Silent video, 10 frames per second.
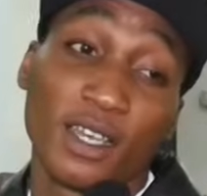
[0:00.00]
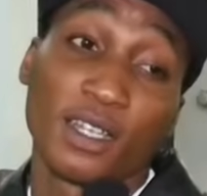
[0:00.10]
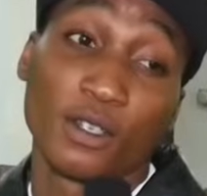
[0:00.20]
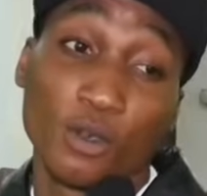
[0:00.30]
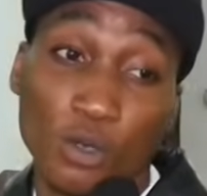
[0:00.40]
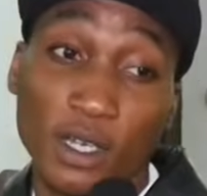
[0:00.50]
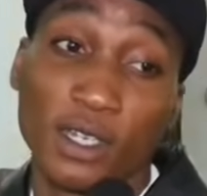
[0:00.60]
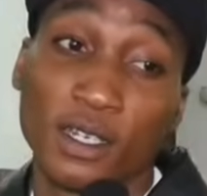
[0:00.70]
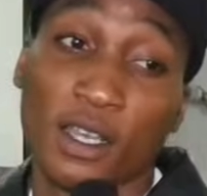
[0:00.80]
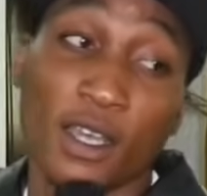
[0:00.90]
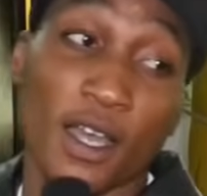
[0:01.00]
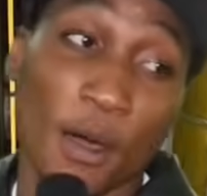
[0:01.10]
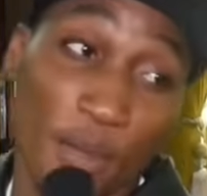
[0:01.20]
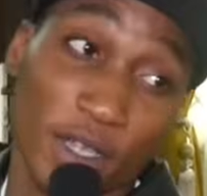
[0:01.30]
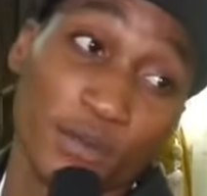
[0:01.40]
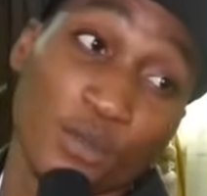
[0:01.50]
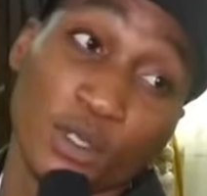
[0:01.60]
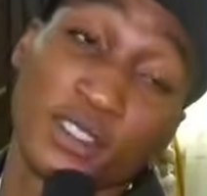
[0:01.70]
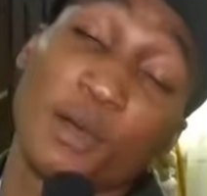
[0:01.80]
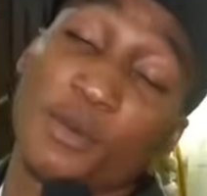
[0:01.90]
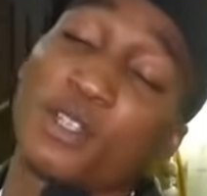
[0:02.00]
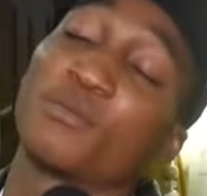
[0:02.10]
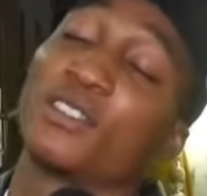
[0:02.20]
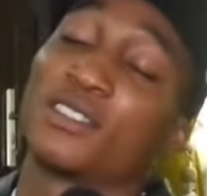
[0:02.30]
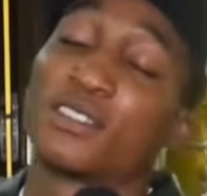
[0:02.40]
at Logan Point Apartment.